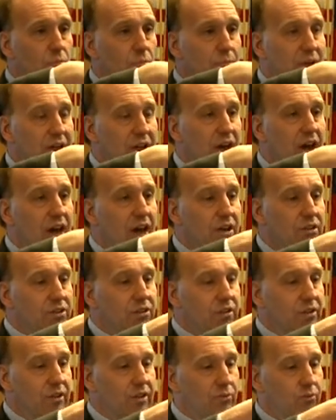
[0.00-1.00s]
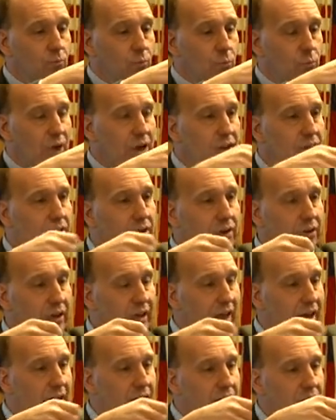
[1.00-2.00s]
because th- when
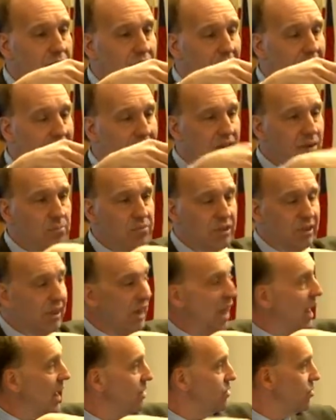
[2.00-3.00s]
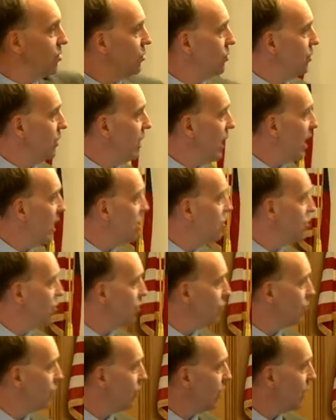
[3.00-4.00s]
the, the atoms attach to the
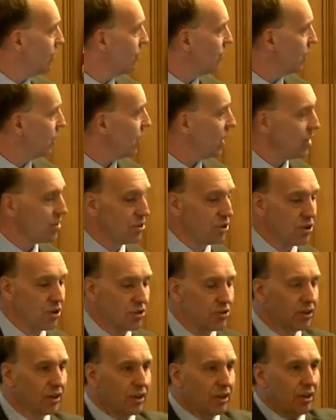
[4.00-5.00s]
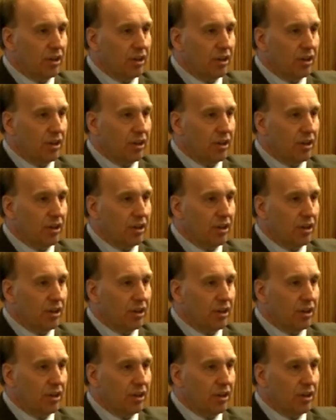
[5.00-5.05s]
edges of the clusters,